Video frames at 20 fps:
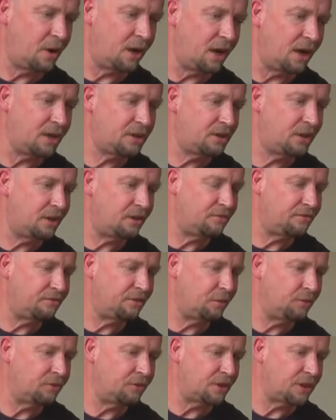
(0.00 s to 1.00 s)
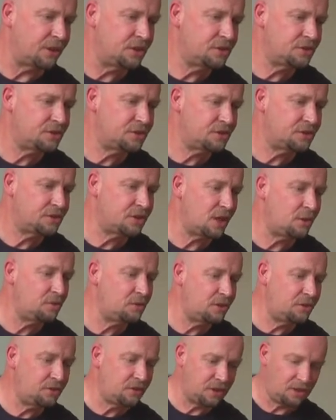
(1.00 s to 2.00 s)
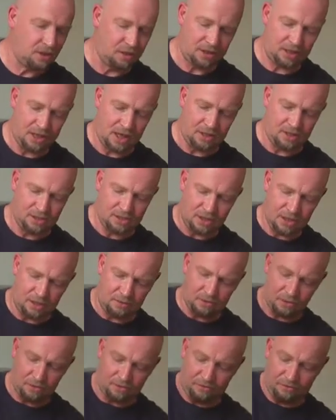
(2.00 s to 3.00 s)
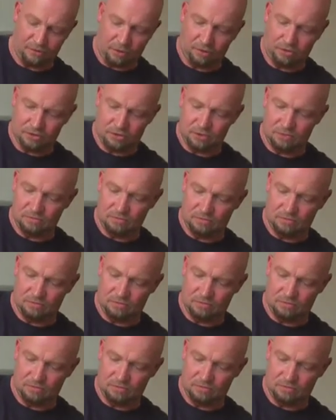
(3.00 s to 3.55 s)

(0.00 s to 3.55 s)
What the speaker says: I can't fault this. The only thing I can say as a fault